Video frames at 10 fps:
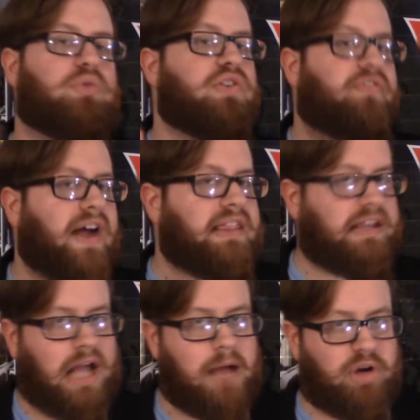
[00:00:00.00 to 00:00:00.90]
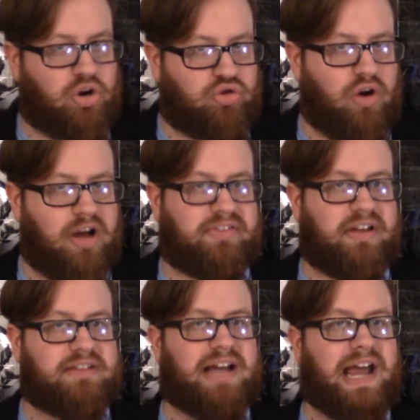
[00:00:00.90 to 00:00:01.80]
when you finally come across
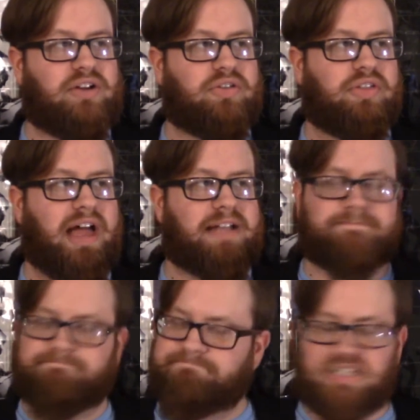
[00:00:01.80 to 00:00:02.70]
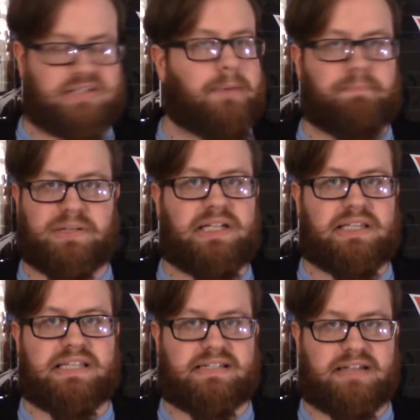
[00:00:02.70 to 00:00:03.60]
a title that just completely
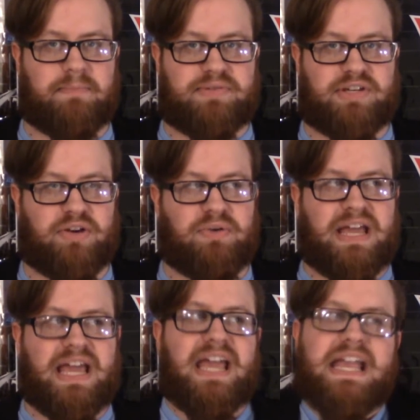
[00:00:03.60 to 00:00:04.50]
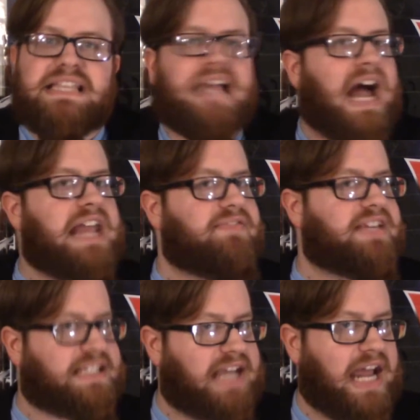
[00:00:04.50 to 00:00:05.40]
stumps you, it's kind of
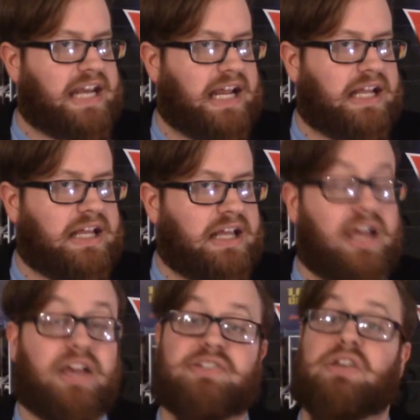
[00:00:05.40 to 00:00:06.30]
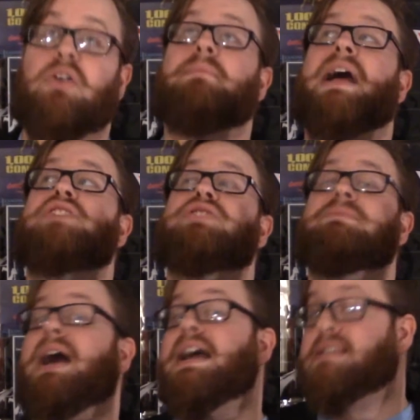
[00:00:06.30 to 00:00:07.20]
exciting. So imagine
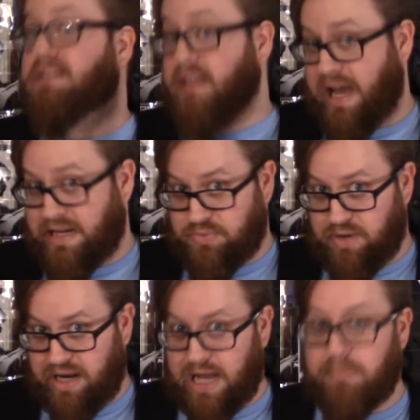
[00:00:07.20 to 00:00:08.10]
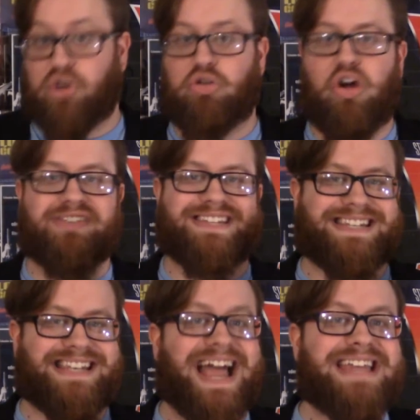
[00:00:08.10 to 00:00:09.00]
my delight when I come across
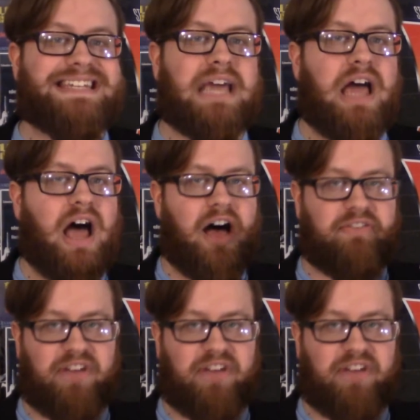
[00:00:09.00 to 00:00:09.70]
Night of